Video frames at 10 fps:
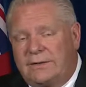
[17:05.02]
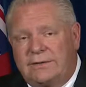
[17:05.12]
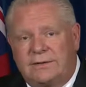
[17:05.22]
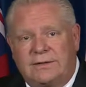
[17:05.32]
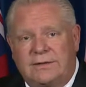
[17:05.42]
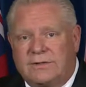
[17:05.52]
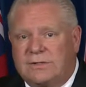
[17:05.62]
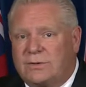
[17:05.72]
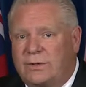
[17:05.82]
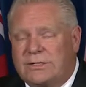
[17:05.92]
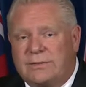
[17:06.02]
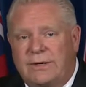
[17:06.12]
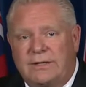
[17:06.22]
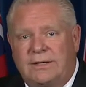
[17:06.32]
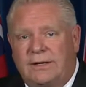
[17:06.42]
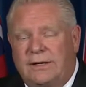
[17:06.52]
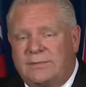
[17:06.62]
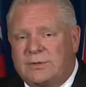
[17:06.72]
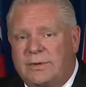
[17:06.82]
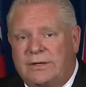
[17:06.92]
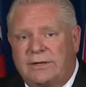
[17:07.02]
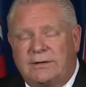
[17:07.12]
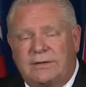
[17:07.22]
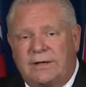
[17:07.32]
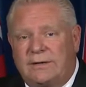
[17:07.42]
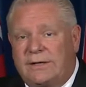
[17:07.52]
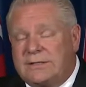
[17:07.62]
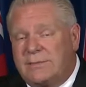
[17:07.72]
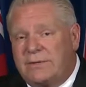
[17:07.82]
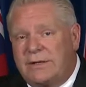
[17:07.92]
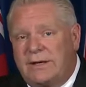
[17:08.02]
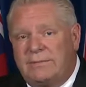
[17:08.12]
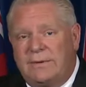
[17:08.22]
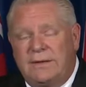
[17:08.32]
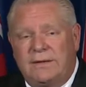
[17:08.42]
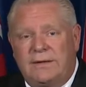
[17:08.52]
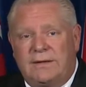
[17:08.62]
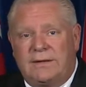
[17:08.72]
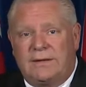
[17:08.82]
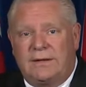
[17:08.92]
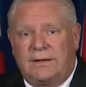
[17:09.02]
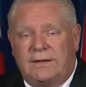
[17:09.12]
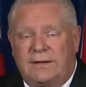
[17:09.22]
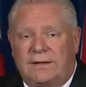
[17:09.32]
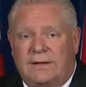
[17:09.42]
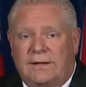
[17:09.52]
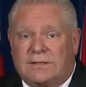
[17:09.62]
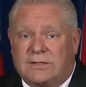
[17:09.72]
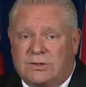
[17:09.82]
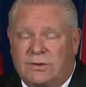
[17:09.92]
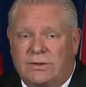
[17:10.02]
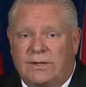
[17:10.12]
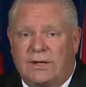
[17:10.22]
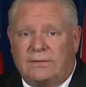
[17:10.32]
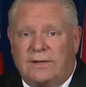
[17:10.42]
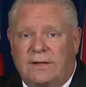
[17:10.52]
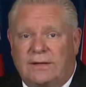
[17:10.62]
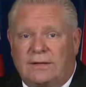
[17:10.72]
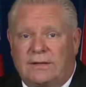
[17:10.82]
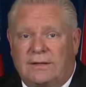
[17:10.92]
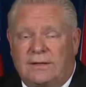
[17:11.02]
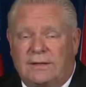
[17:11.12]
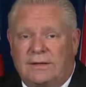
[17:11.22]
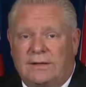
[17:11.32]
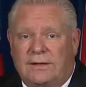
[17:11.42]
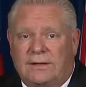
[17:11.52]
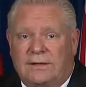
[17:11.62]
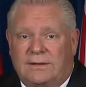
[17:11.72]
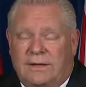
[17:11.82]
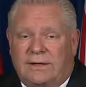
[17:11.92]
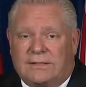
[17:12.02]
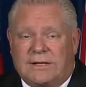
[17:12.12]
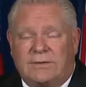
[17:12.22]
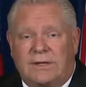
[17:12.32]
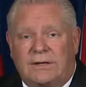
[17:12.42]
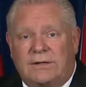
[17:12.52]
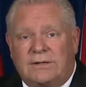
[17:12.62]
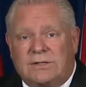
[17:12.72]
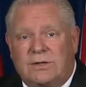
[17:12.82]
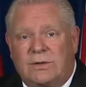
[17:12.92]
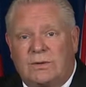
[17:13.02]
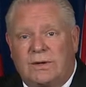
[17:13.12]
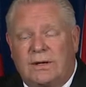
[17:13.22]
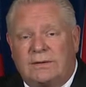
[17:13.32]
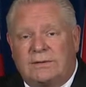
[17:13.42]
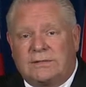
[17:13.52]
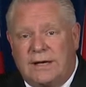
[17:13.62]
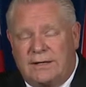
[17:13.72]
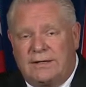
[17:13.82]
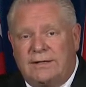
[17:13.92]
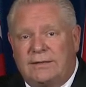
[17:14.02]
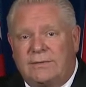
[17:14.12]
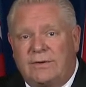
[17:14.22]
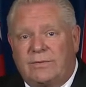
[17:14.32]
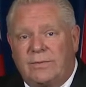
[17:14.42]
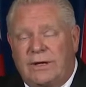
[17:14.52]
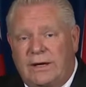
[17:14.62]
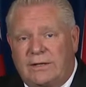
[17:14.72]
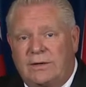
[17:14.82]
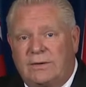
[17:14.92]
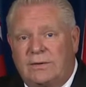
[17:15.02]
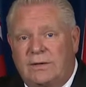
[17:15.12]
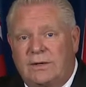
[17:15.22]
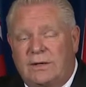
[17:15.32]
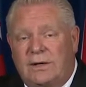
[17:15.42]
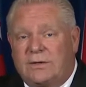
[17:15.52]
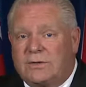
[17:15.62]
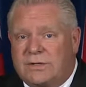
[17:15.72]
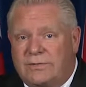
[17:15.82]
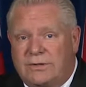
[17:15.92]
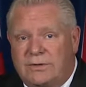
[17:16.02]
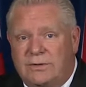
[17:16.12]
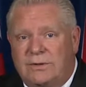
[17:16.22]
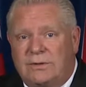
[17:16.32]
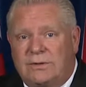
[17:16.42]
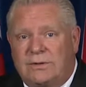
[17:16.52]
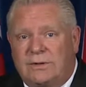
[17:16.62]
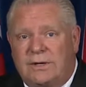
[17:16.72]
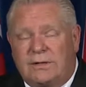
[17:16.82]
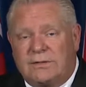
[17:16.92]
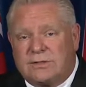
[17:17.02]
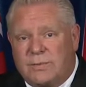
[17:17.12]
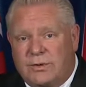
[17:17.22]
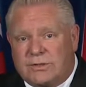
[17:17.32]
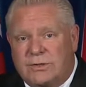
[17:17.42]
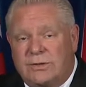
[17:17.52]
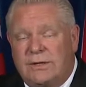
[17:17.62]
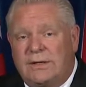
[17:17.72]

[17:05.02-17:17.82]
don't know, they use it 20 some odd times, but here and there, that's up to them and uh, it's a tool that that uh, that is out there. So I said right from the get-go, we'll use every tool at our disposal